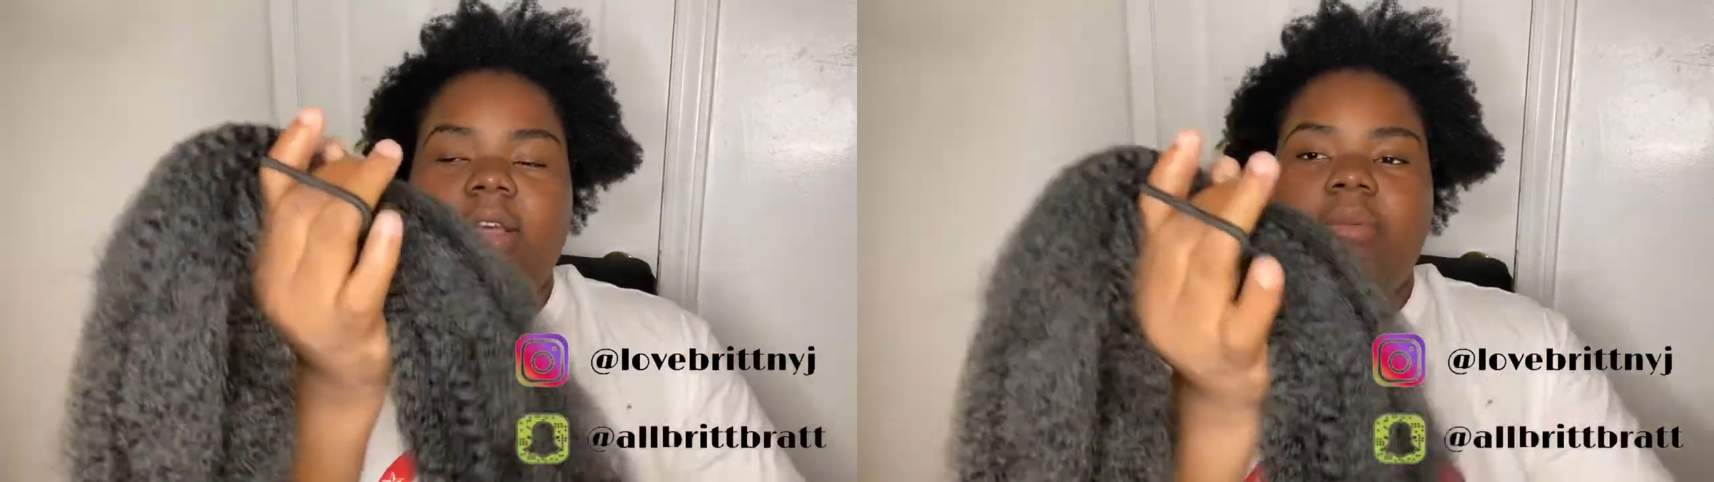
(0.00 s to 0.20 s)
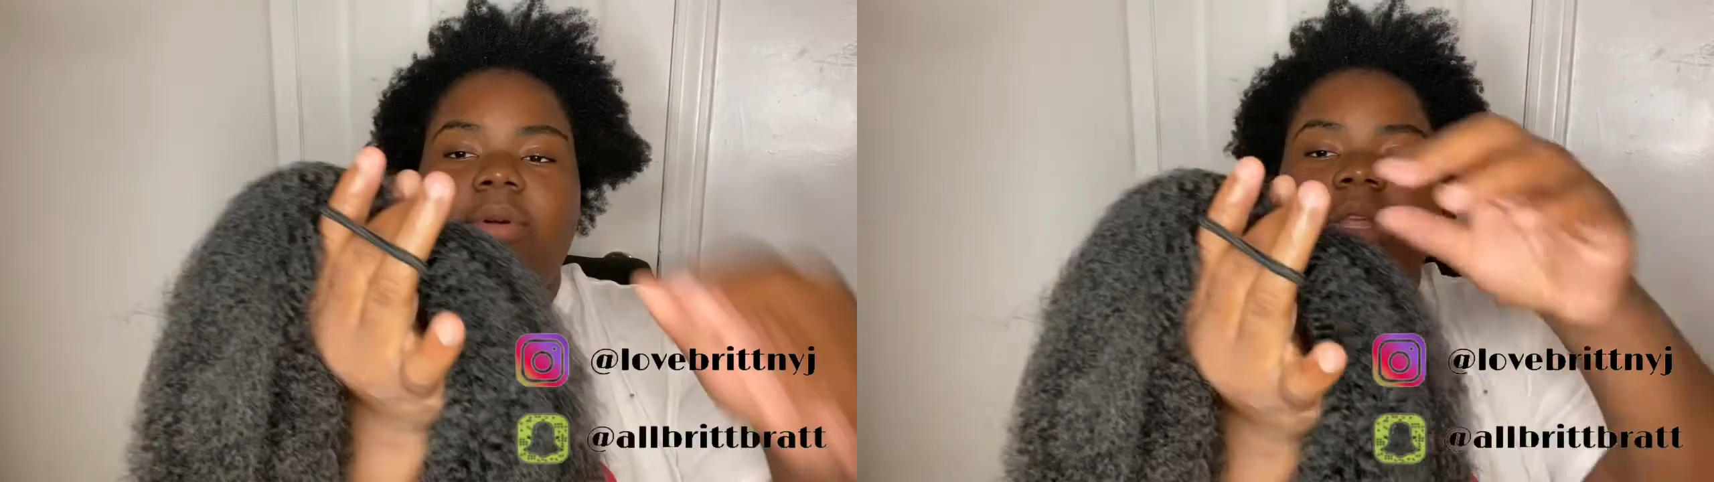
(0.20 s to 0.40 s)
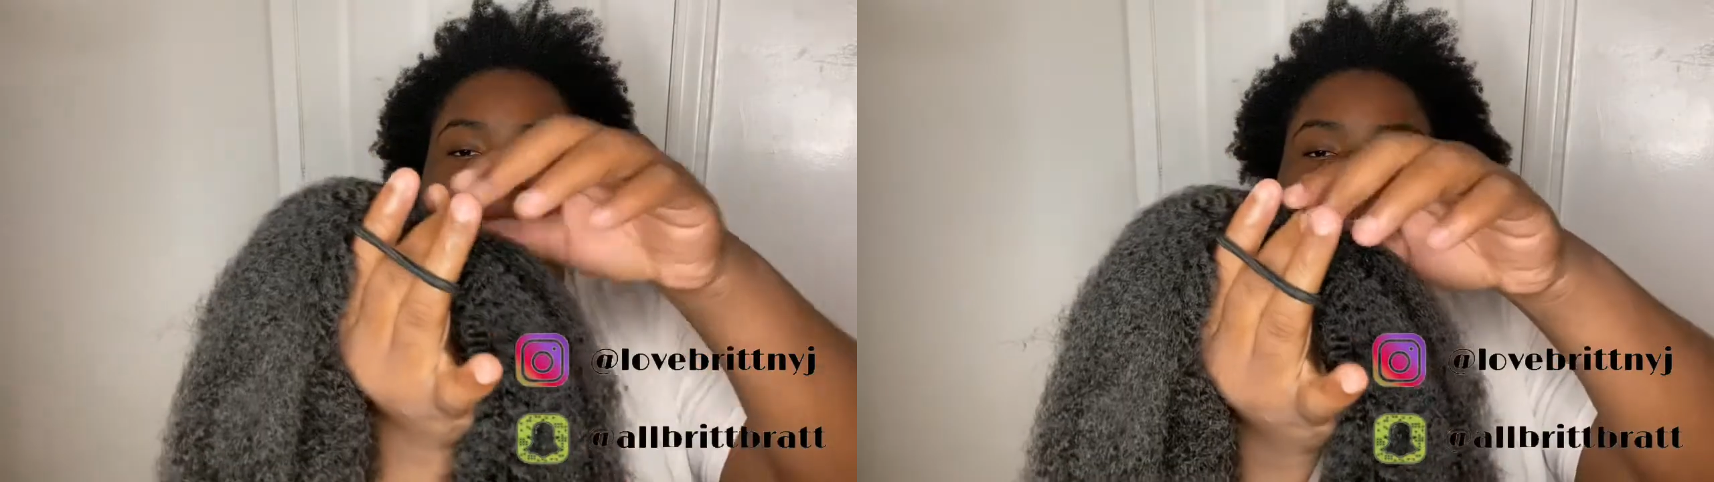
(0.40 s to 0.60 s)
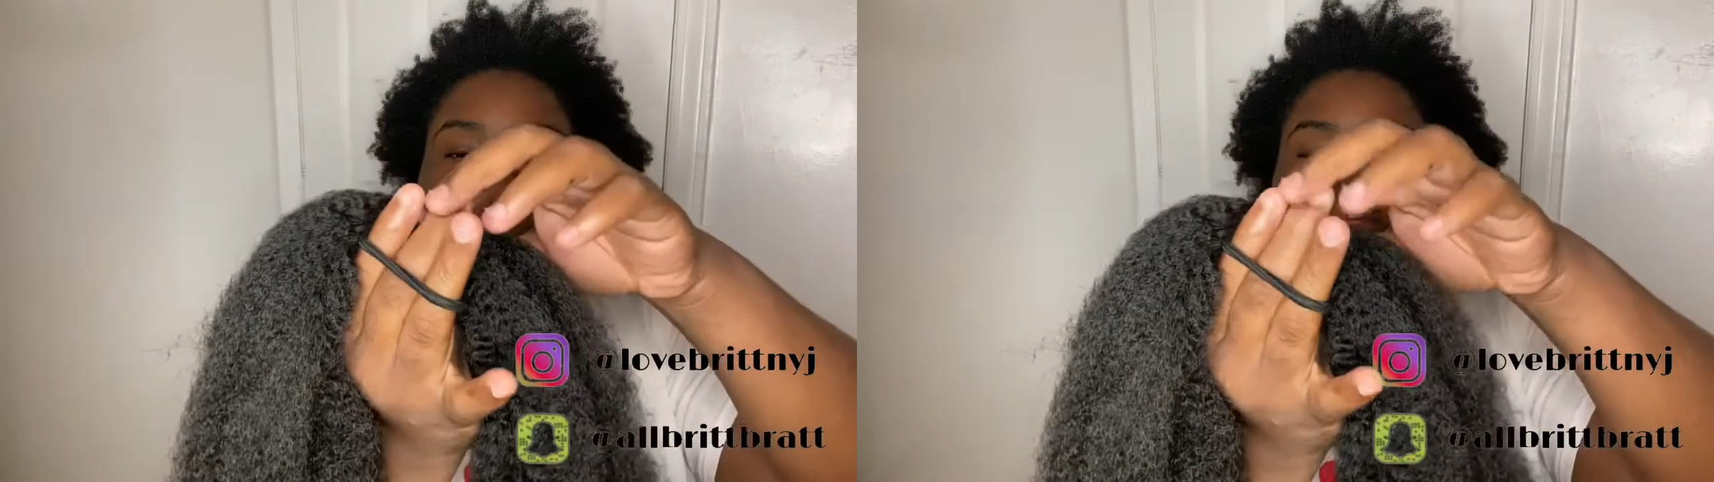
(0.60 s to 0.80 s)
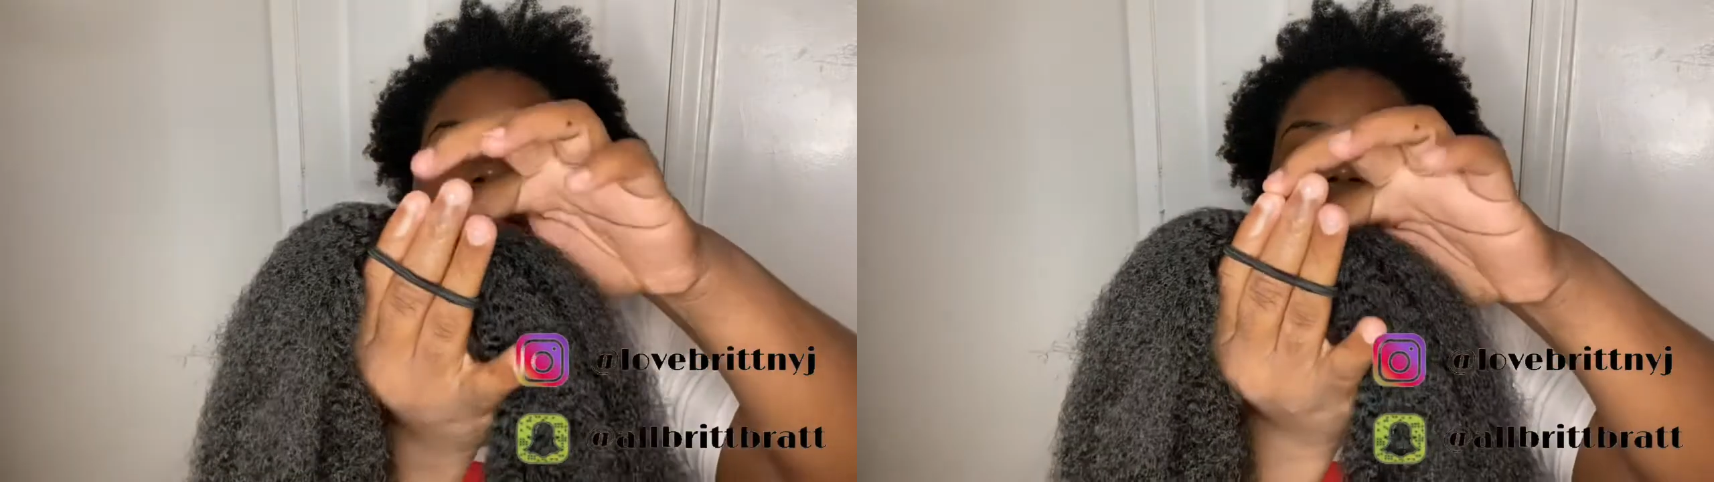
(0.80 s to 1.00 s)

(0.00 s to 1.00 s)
Put it in between your half